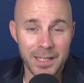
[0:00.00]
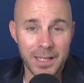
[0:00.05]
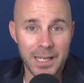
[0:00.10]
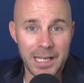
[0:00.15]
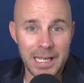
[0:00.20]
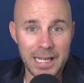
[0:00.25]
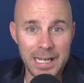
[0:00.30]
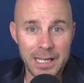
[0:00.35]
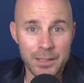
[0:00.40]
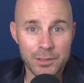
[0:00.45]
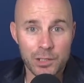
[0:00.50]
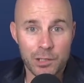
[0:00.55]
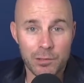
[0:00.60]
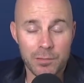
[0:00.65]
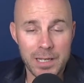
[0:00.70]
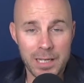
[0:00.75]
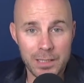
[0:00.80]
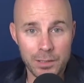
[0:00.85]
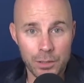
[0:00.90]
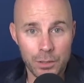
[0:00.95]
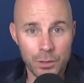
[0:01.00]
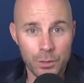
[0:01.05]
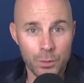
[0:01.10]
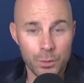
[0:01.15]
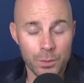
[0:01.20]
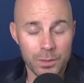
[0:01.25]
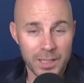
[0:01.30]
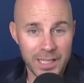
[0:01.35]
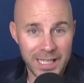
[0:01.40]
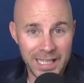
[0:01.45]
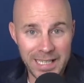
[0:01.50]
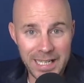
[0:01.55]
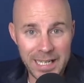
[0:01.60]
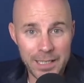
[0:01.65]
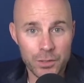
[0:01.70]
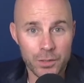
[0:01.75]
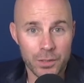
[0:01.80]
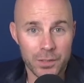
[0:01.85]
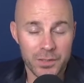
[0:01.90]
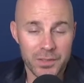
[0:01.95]
and how to create new
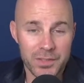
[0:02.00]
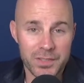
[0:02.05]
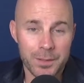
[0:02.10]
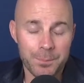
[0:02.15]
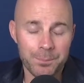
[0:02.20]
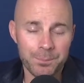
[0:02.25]
connections.